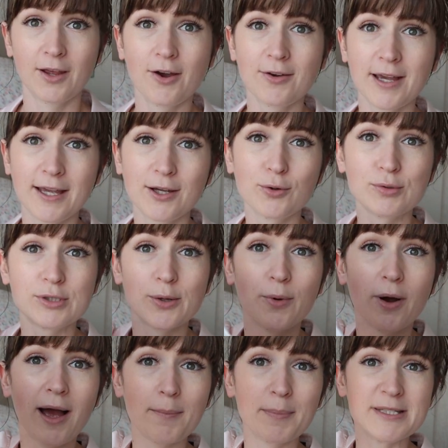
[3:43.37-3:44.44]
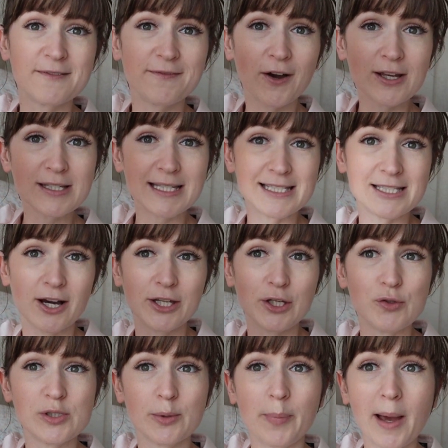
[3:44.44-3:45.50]
Okay, cool. So what happens first is I
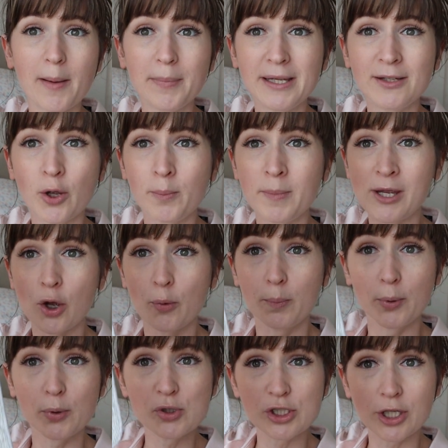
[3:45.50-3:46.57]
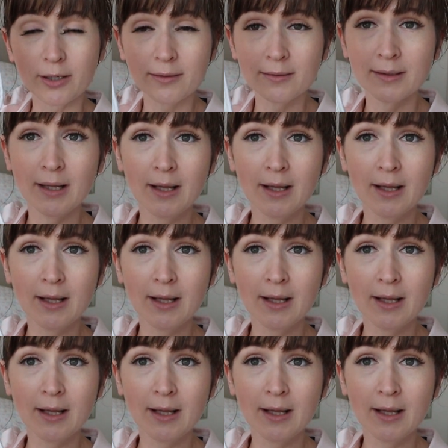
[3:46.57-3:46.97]
use a Bambino Mio booster